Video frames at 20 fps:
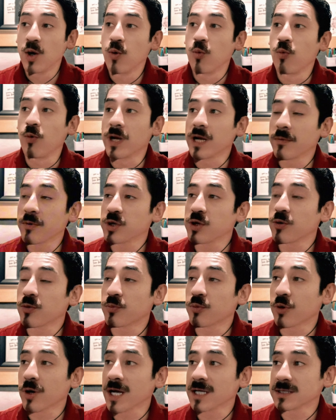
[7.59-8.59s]
Whenever you're
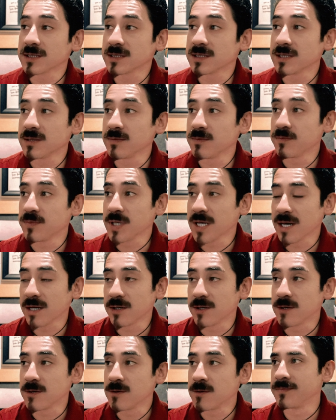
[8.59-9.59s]
practicing
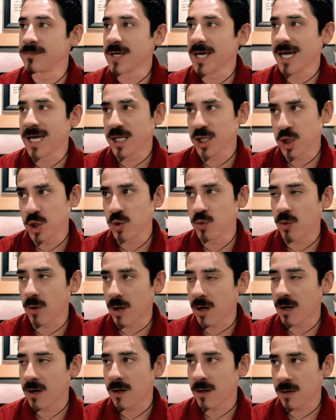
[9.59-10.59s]
piano and you
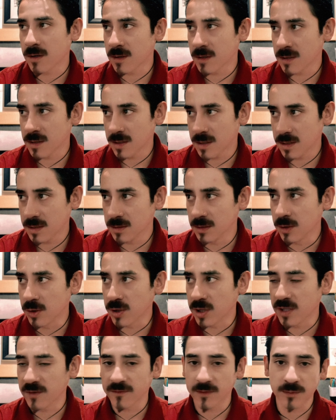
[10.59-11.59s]
are
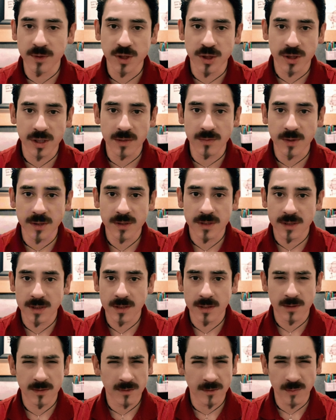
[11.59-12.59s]
learning from a sheet
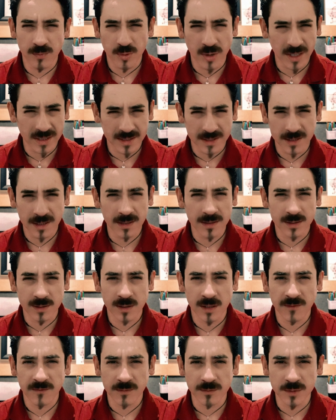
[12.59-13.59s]
music or practicing a
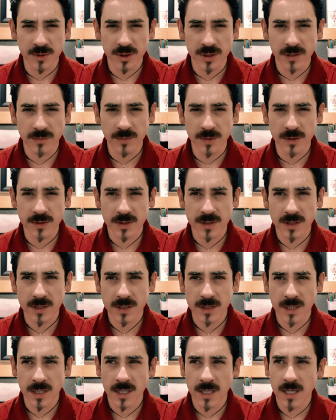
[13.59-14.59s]
song from sheet
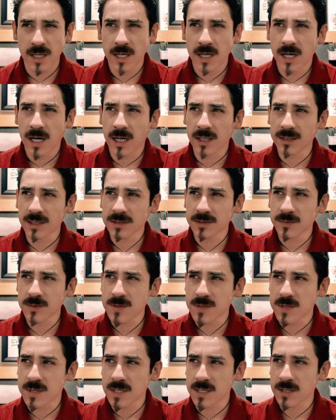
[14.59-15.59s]
music, I like to
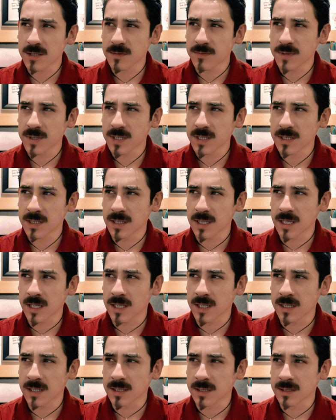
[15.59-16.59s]
think of it
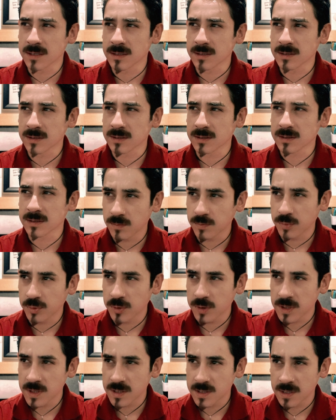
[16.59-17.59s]
as
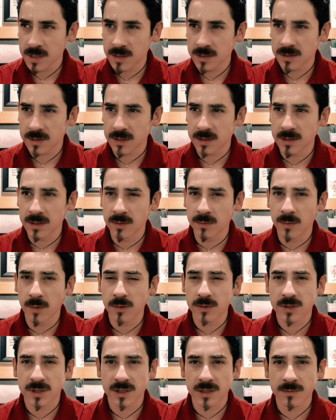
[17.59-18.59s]
putting things in the
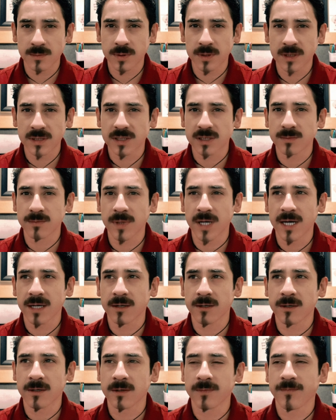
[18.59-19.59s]
most simplest
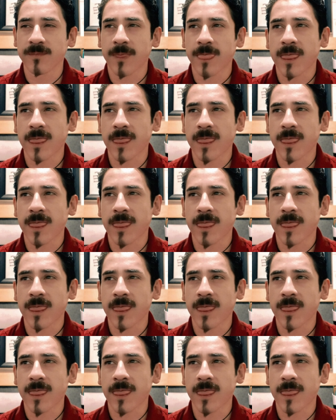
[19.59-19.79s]
manner,